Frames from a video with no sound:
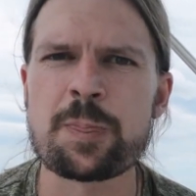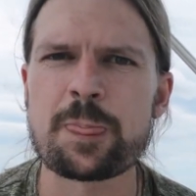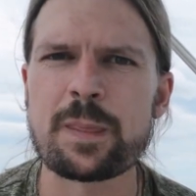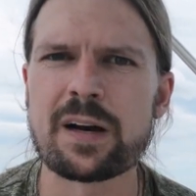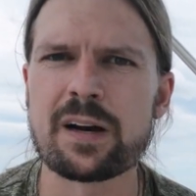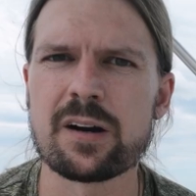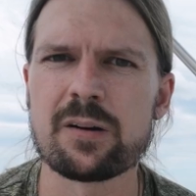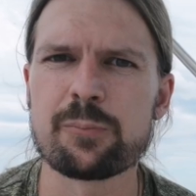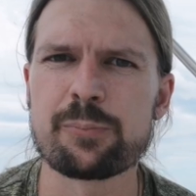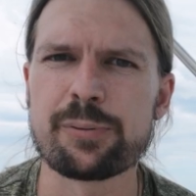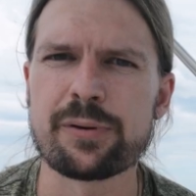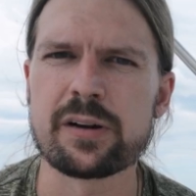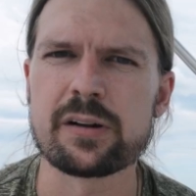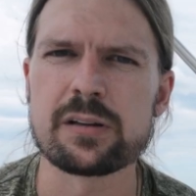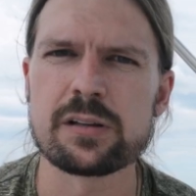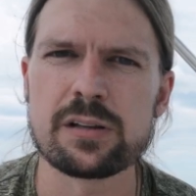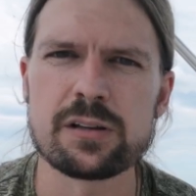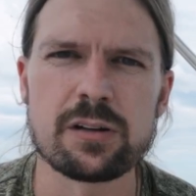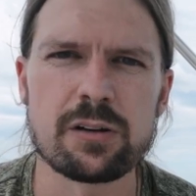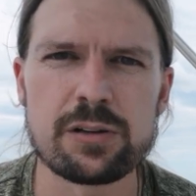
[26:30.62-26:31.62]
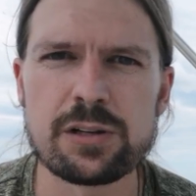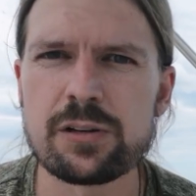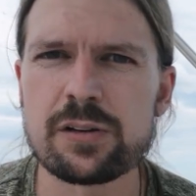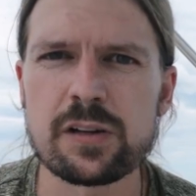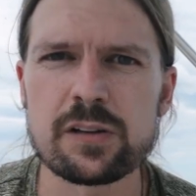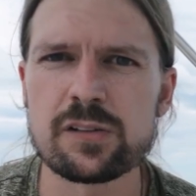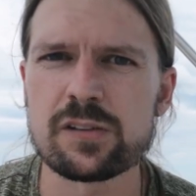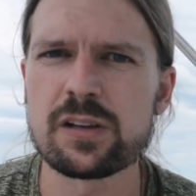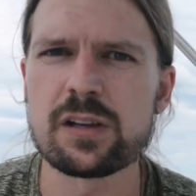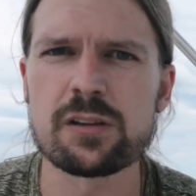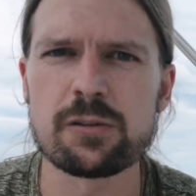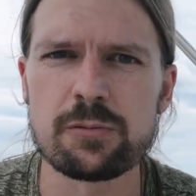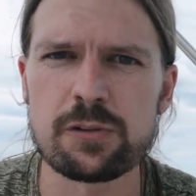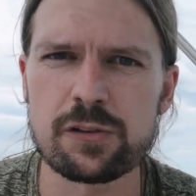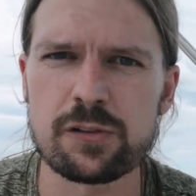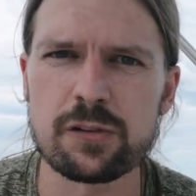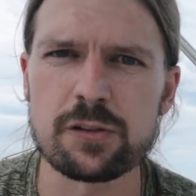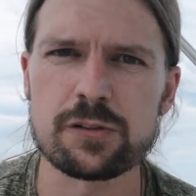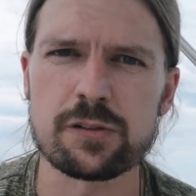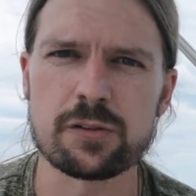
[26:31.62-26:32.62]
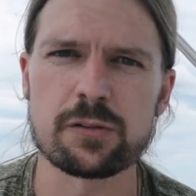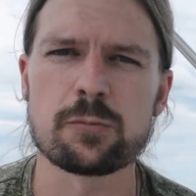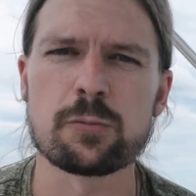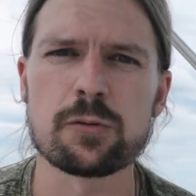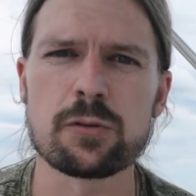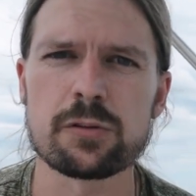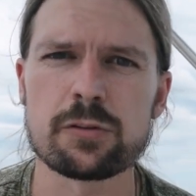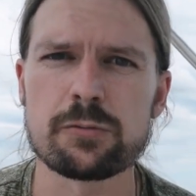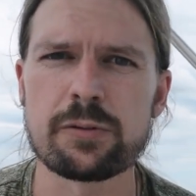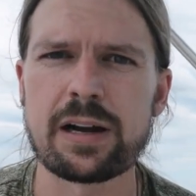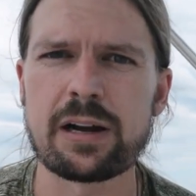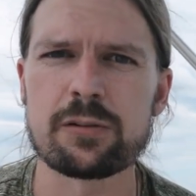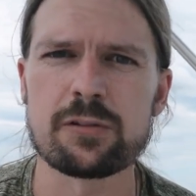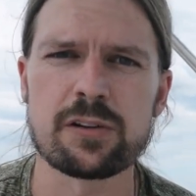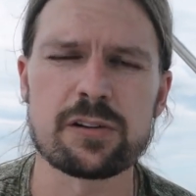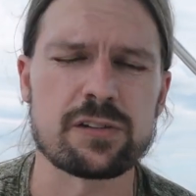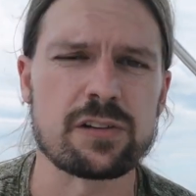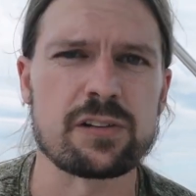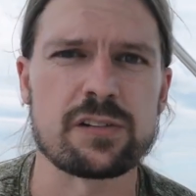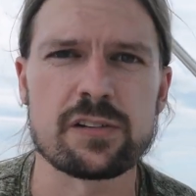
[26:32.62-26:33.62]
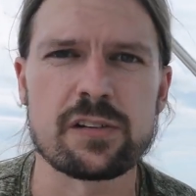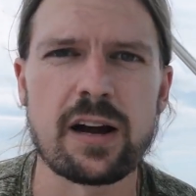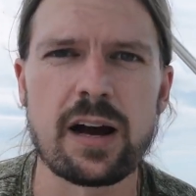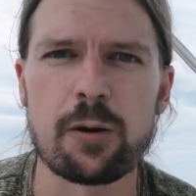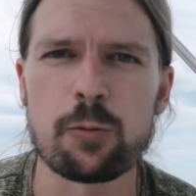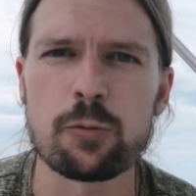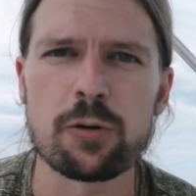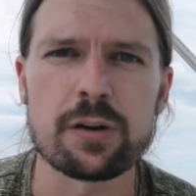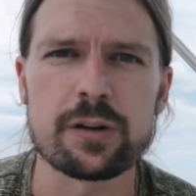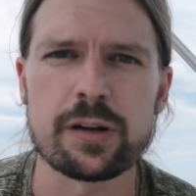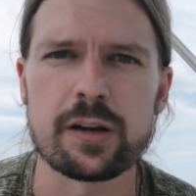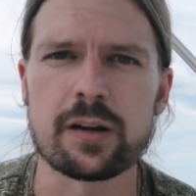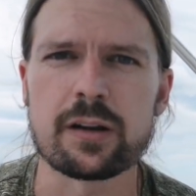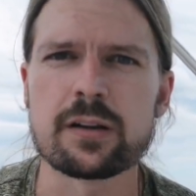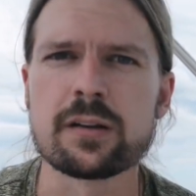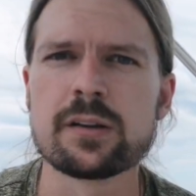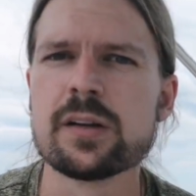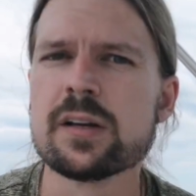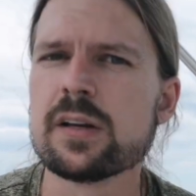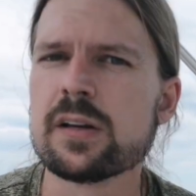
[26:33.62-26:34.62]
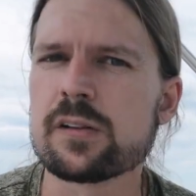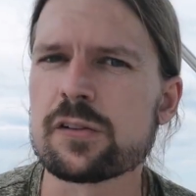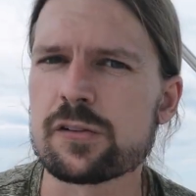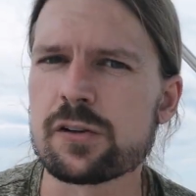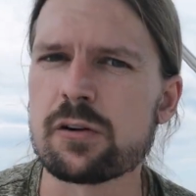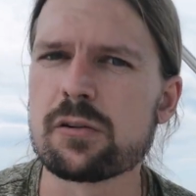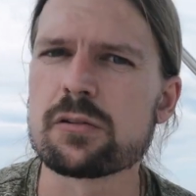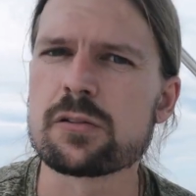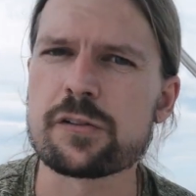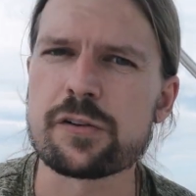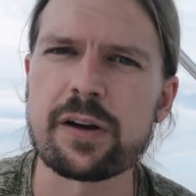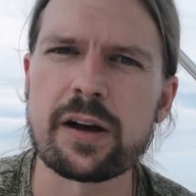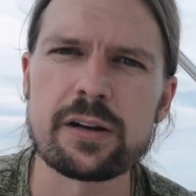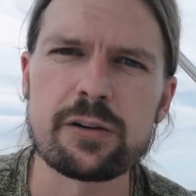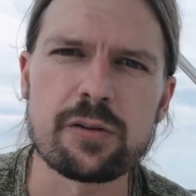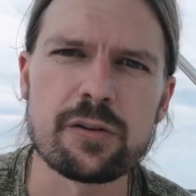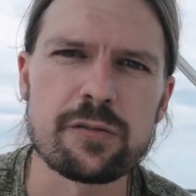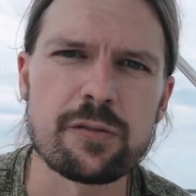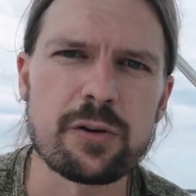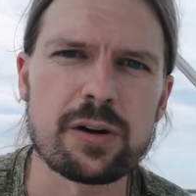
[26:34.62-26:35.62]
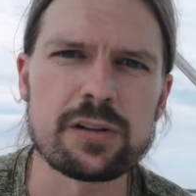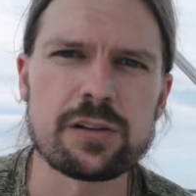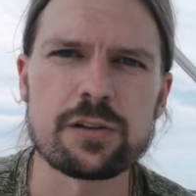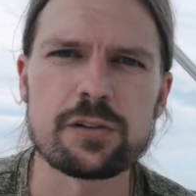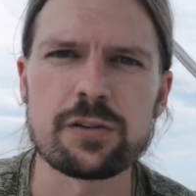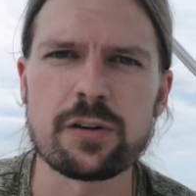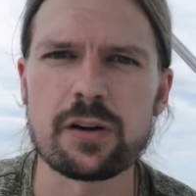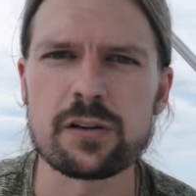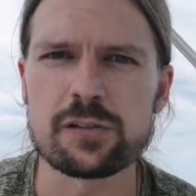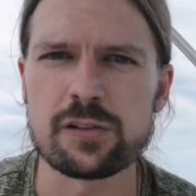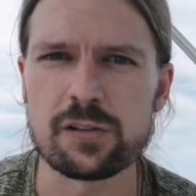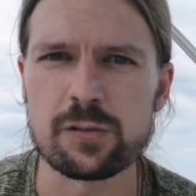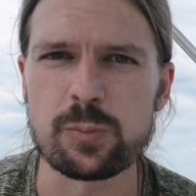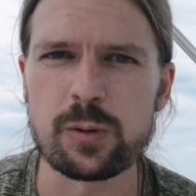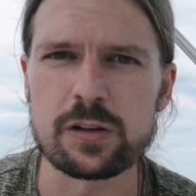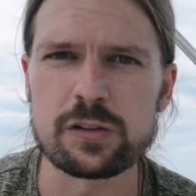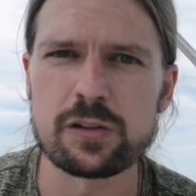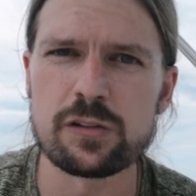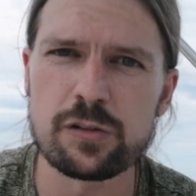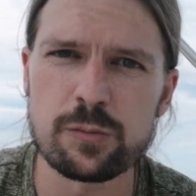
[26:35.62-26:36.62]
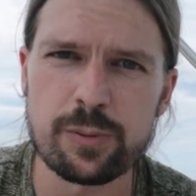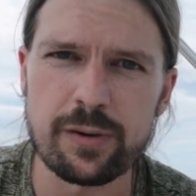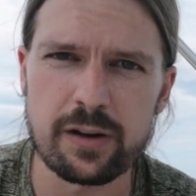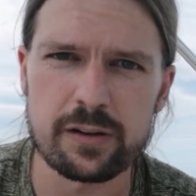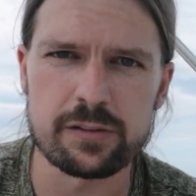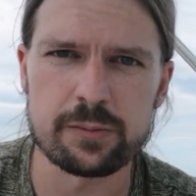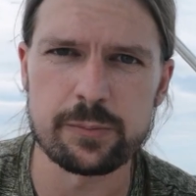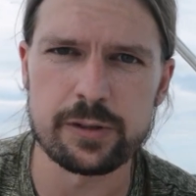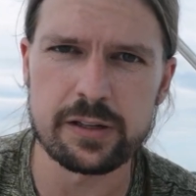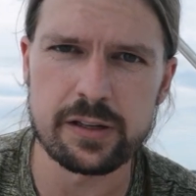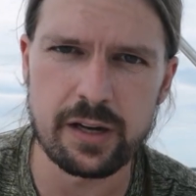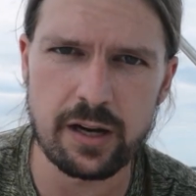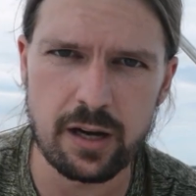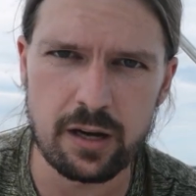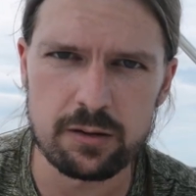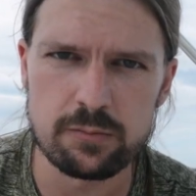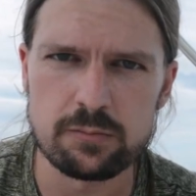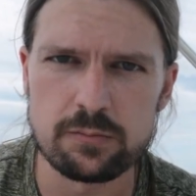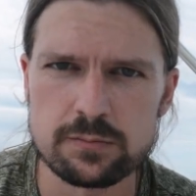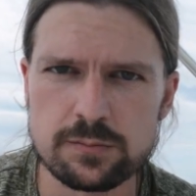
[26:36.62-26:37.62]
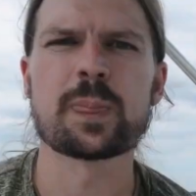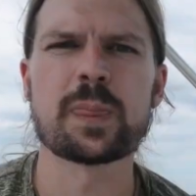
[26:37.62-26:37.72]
Uh, but you know, you can see the results of the world around us. It's not working. So try to avoid the drugs as much as you possibly can.